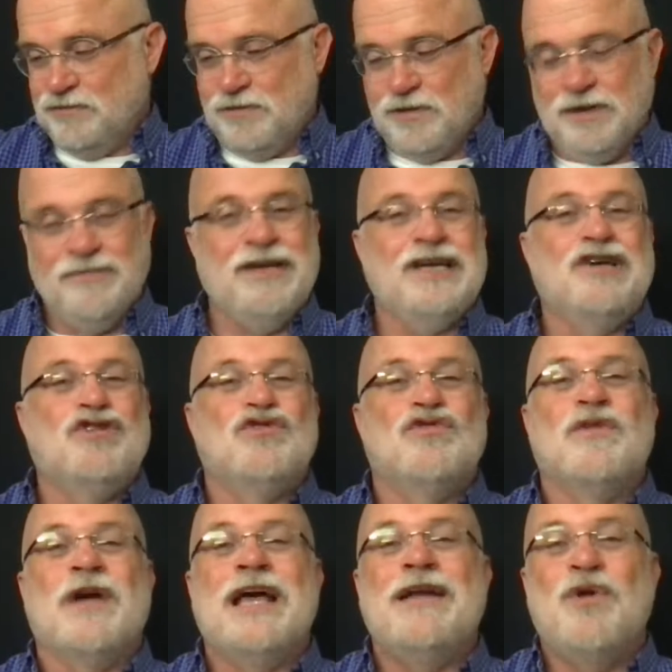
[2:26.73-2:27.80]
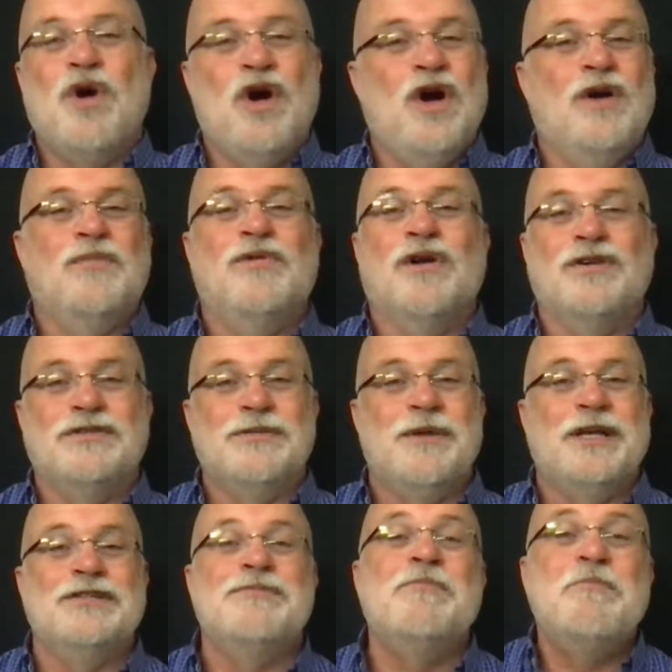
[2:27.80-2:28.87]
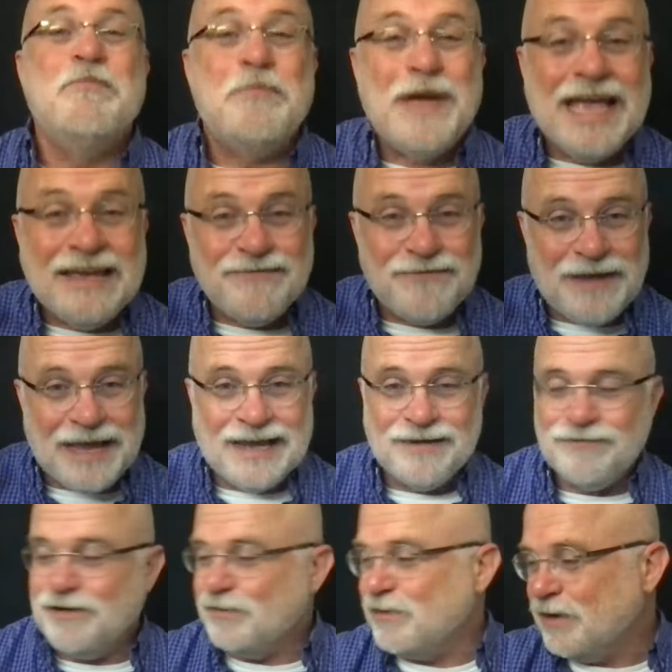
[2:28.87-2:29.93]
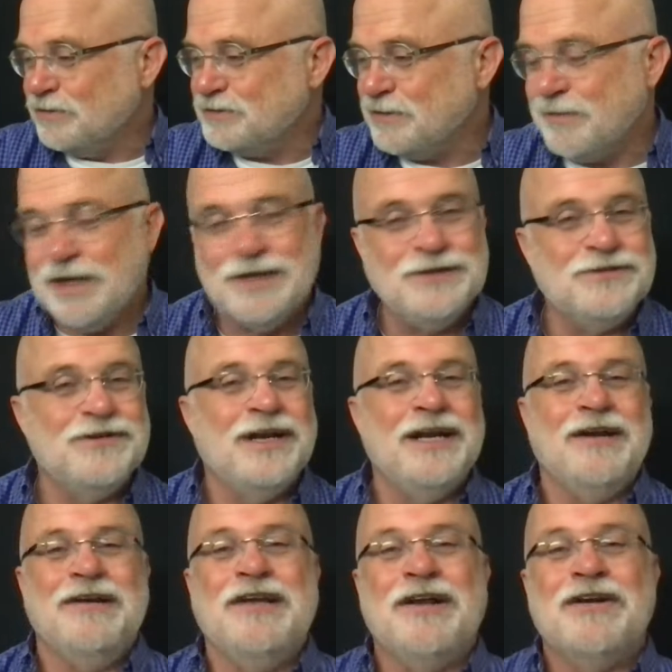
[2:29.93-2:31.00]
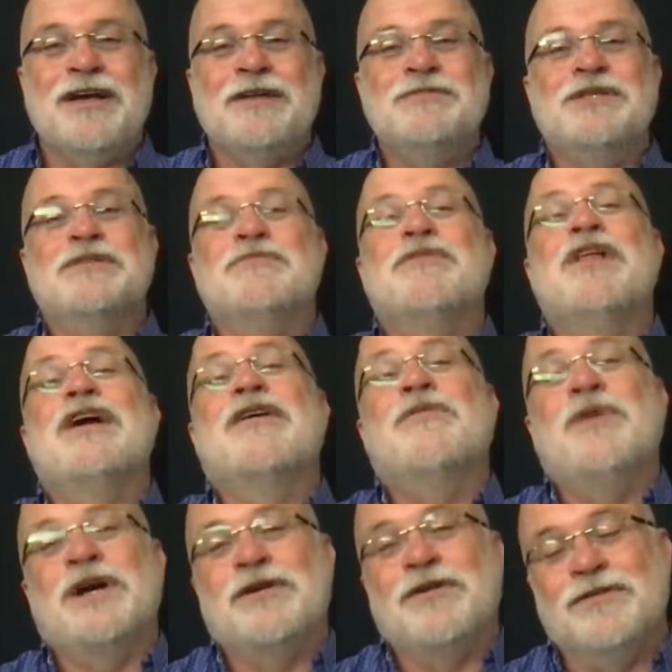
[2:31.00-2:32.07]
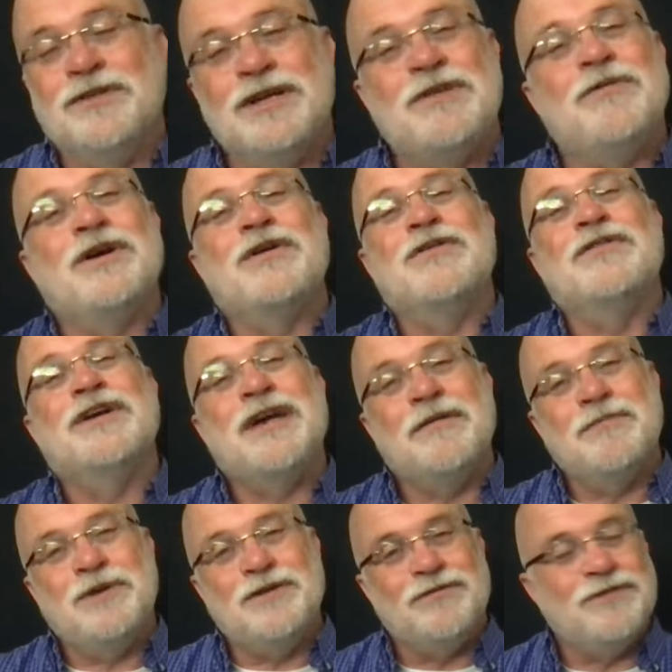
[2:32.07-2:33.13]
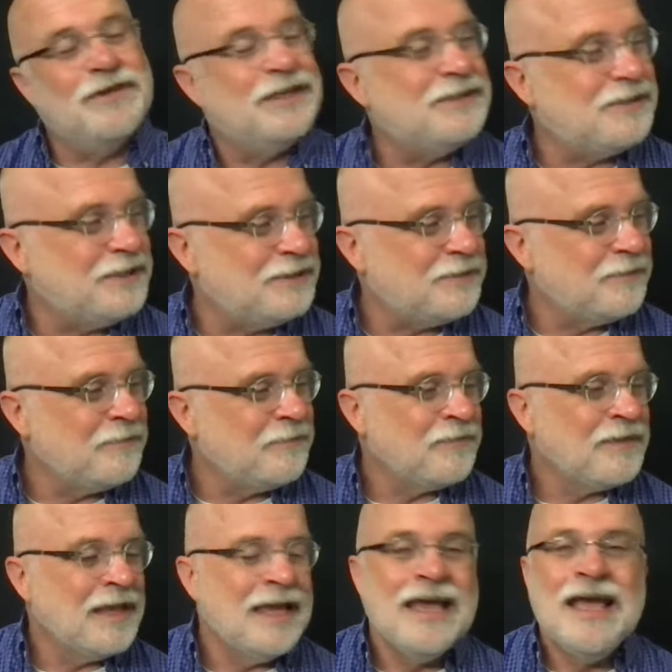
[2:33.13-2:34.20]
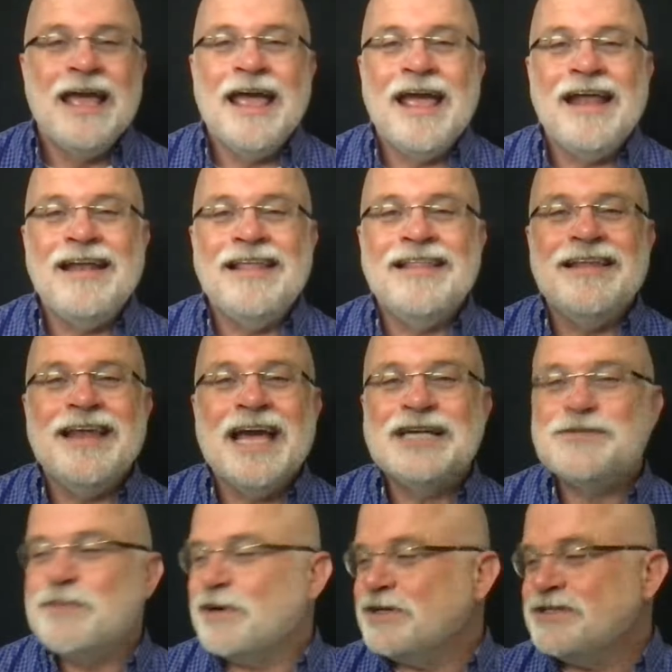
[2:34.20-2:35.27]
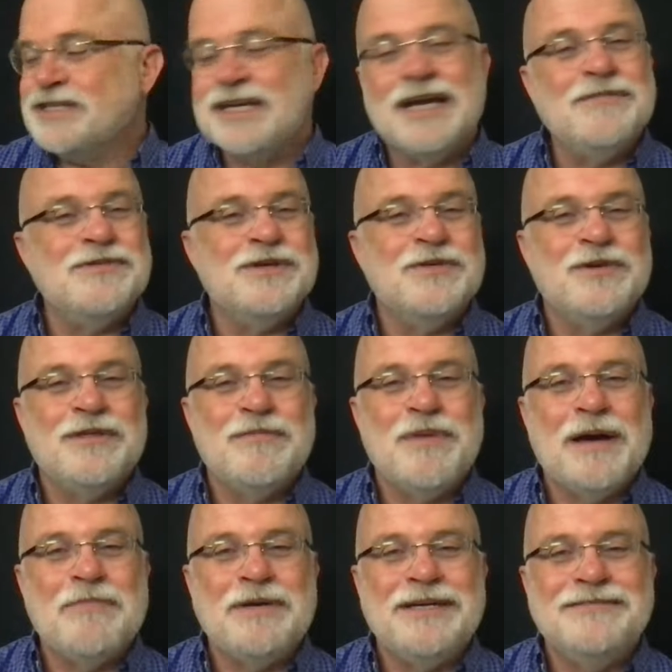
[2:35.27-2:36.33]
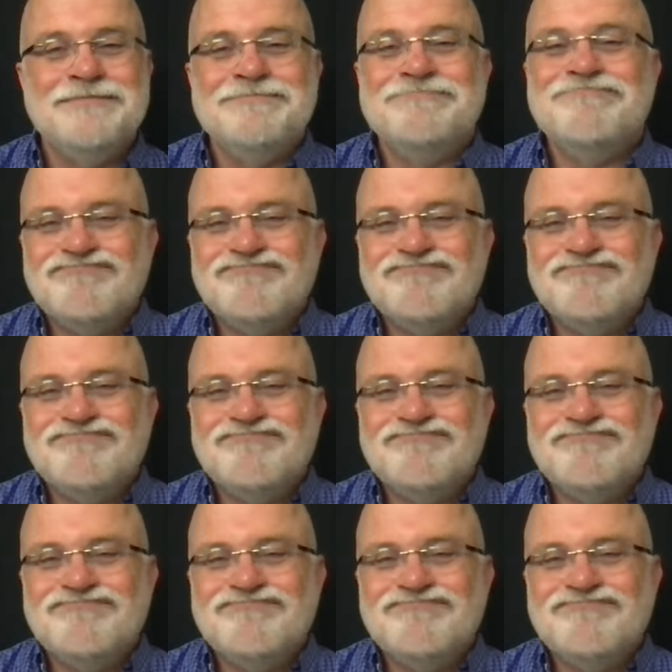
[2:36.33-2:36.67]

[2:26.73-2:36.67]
full of incredible homegrown tomatoes. Big fan of homegrown tomatoes right here. Come to you, look at what grew, look at what grew, look how beautiful this is. And then the next person comes in with a puppy.